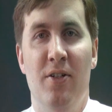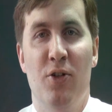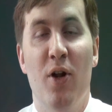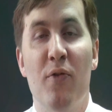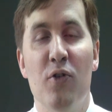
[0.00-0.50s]

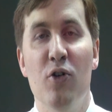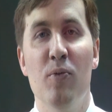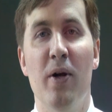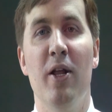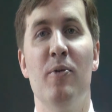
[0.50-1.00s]
Good afternoon,
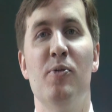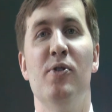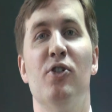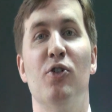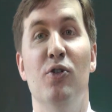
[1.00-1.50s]
my name is
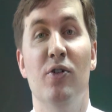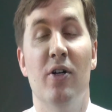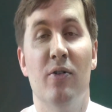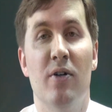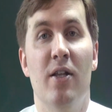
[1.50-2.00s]
Mr. Cuneo.
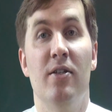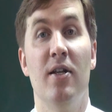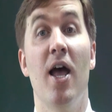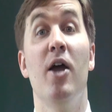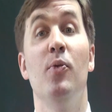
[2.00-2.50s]

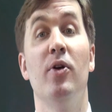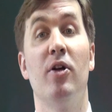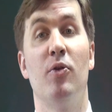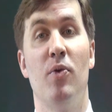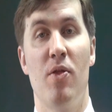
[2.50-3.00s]
Today we're going
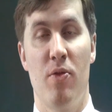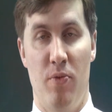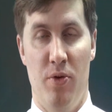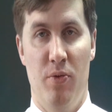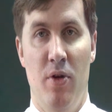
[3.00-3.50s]
to run
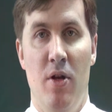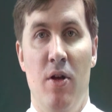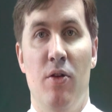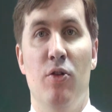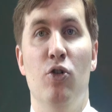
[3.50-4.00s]
through
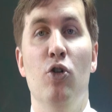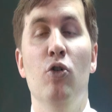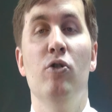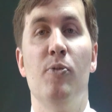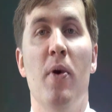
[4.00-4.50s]
the
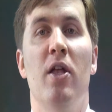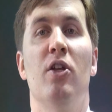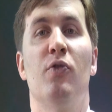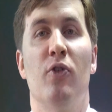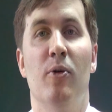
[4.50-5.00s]
2
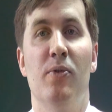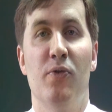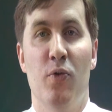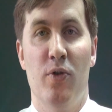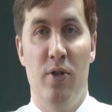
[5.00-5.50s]
Spanish verbs
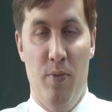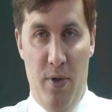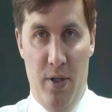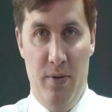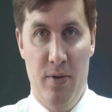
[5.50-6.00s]
for to be.
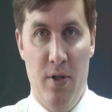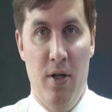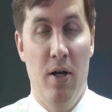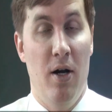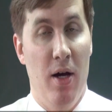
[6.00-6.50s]

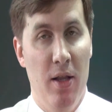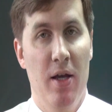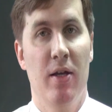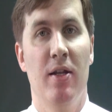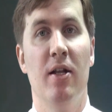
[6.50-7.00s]

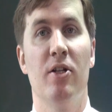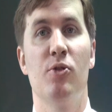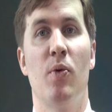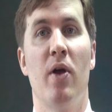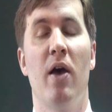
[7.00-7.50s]
Unlike in English
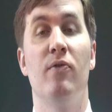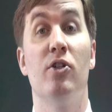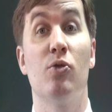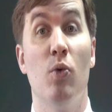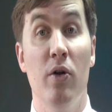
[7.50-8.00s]
where we have
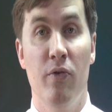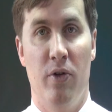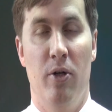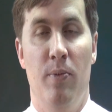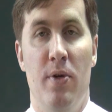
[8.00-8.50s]
just one
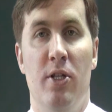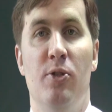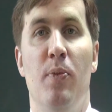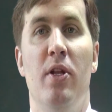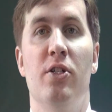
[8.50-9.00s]
verb, in
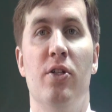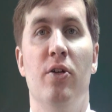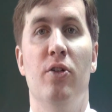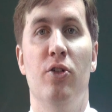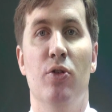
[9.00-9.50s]
Spanish there
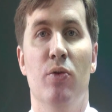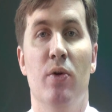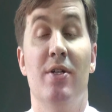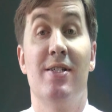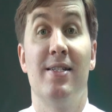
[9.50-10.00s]
are 2,
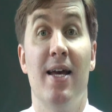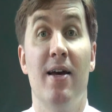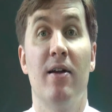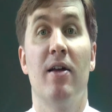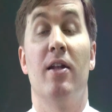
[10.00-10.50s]

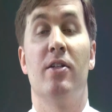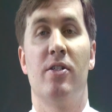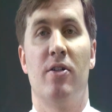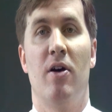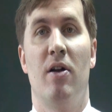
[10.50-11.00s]
ser and
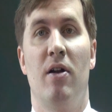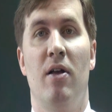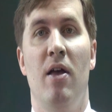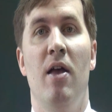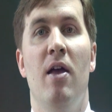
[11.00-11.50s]
estar.
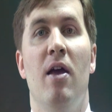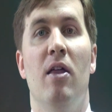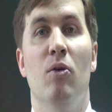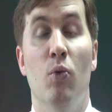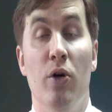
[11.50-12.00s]

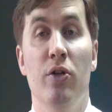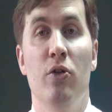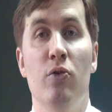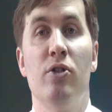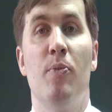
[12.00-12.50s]
And the one you
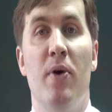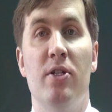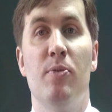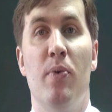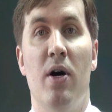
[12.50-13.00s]
use
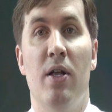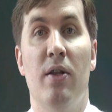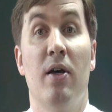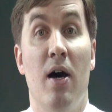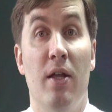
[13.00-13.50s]
depends upon
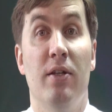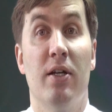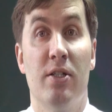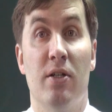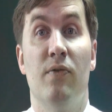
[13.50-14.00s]
the
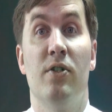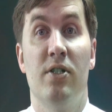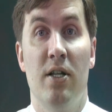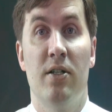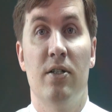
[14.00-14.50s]
context of the
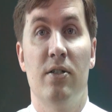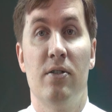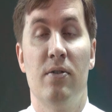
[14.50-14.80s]
sentence.